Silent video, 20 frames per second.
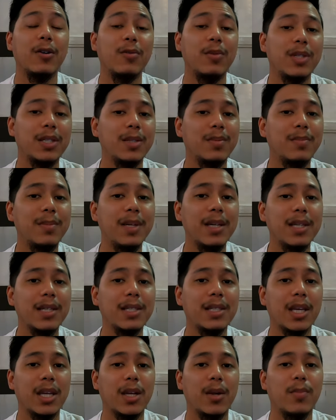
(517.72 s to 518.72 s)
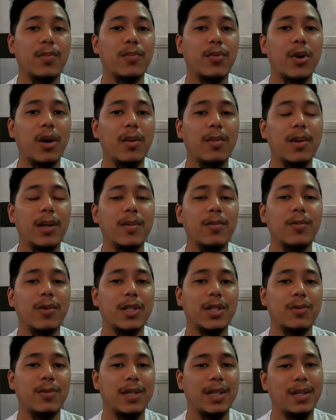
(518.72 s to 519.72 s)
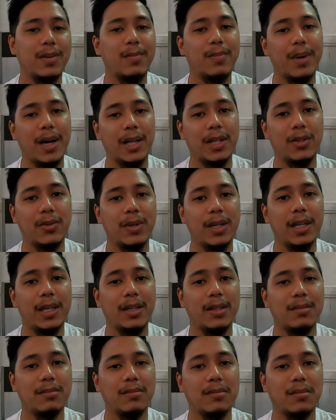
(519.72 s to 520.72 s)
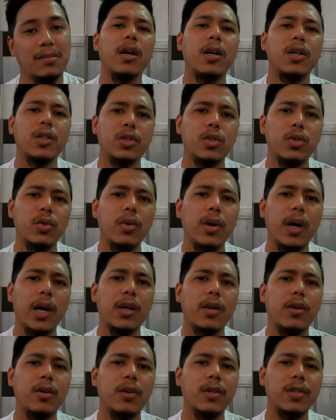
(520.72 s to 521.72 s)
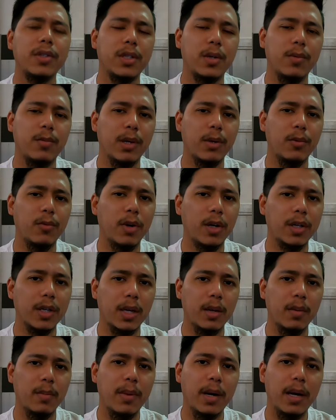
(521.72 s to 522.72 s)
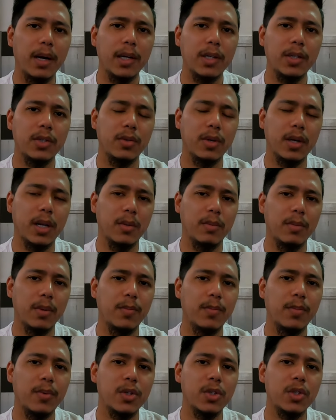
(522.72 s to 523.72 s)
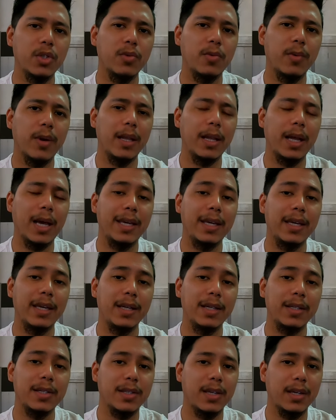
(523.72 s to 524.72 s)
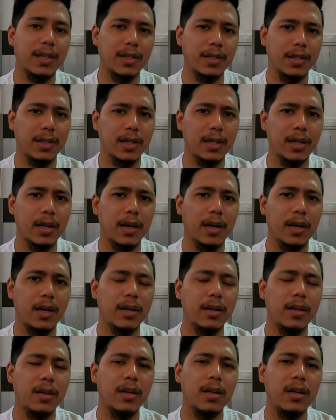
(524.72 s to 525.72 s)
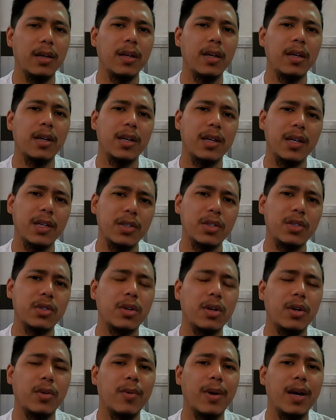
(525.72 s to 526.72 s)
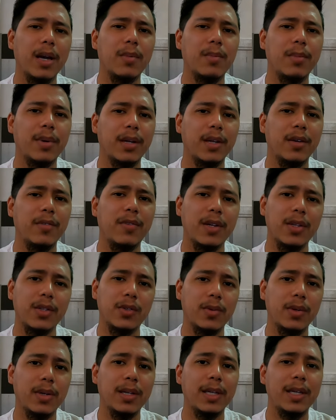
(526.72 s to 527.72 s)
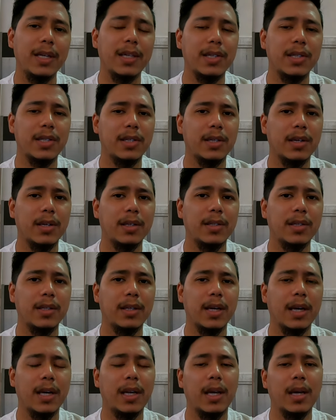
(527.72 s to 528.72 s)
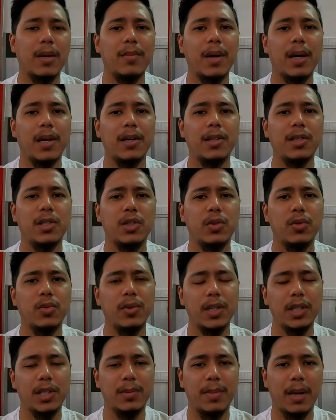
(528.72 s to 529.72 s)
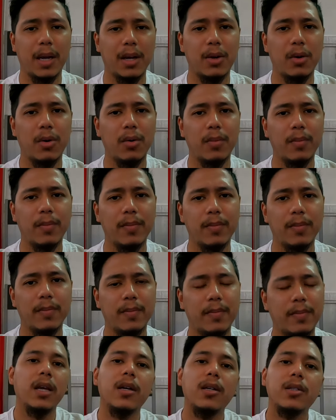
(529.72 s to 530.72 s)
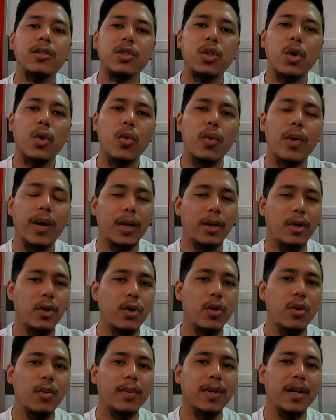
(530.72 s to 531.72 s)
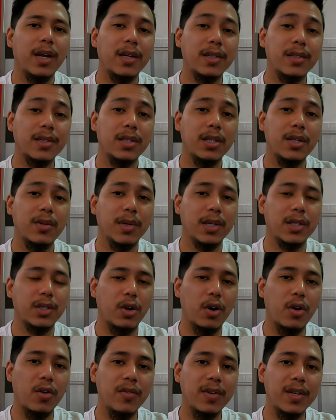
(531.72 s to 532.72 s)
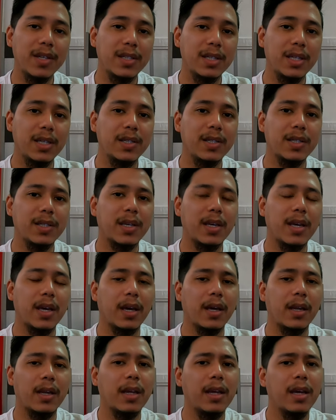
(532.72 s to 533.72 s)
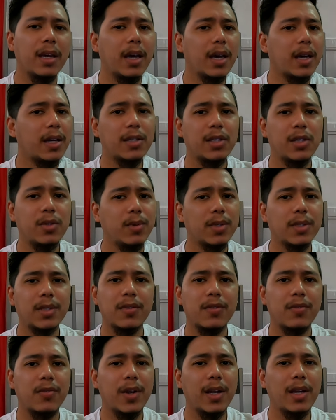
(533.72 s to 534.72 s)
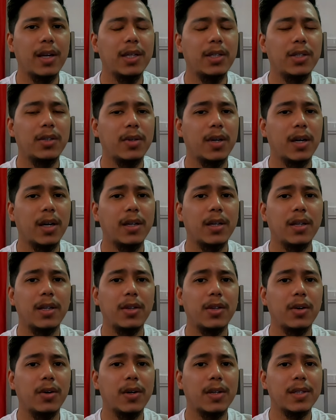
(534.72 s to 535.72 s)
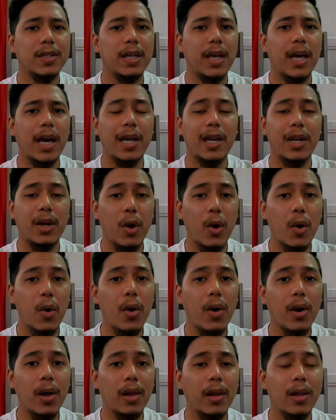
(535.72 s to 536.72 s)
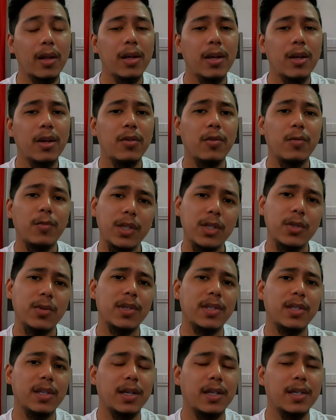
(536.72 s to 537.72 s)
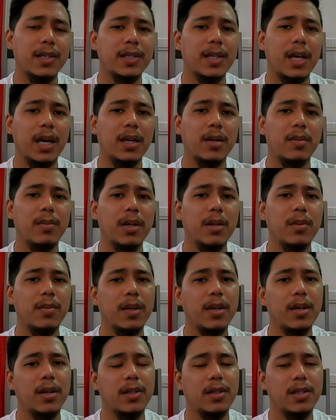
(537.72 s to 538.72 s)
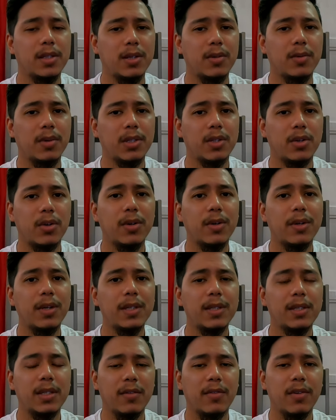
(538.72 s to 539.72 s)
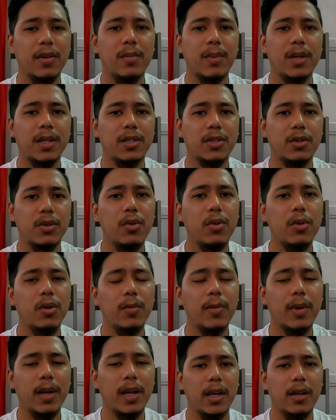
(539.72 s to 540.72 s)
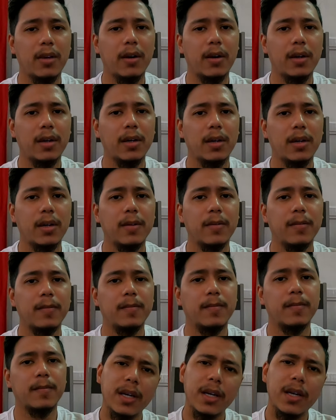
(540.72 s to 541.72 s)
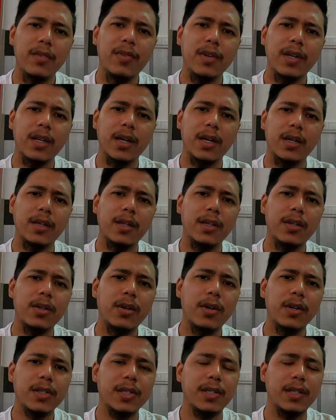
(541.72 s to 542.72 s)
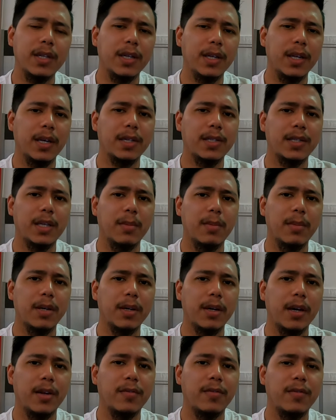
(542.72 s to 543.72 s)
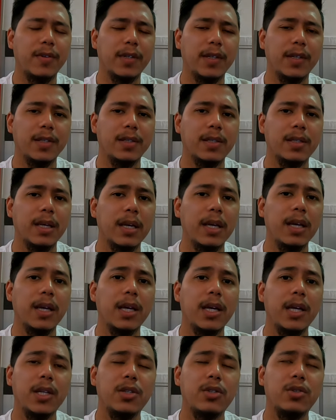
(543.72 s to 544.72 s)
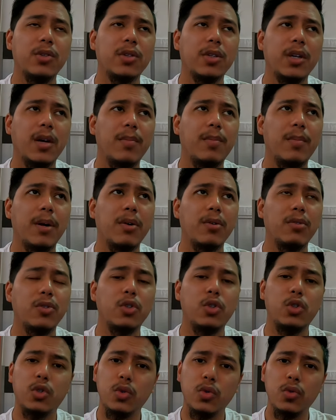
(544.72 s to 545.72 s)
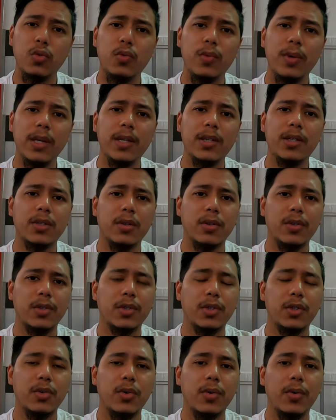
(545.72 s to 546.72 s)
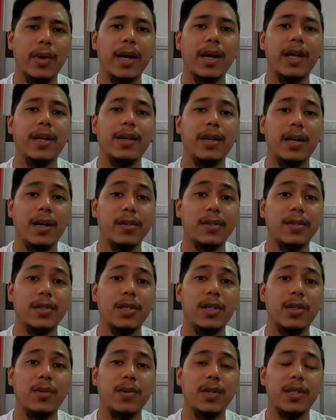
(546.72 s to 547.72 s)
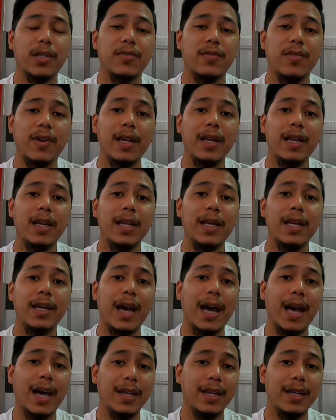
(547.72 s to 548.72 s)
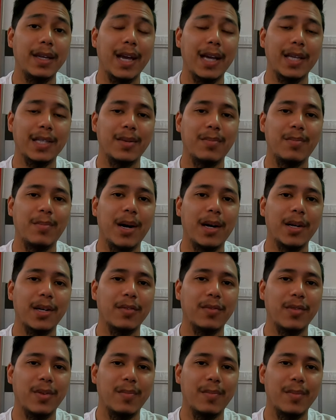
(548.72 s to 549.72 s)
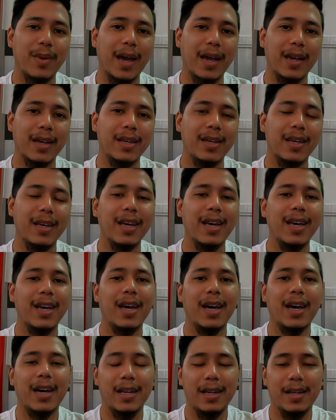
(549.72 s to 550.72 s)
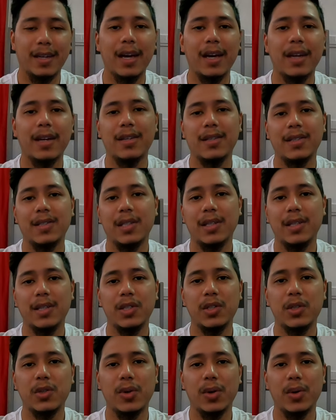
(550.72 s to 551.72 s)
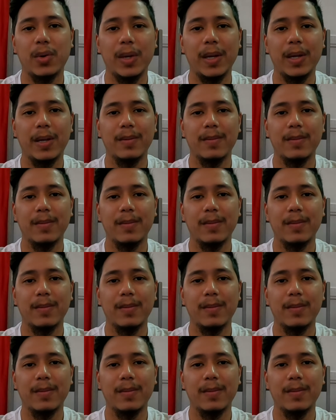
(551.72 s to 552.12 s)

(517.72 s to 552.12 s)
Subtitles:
Which means that the problem was with the battery. So I called someone walking by to help me push while I gear started the car. It took a while, but eventually it started and I managed to reach back home. So at home, Darcy was obviously scared and she wasn't friendly to the other dogs at all, which was understandable because she was already 7 months old I got her. Even the other dogs didn't accept her at first. It took about 2 weeks or so and Darcy was finally added as a part of the pack. And that is her story.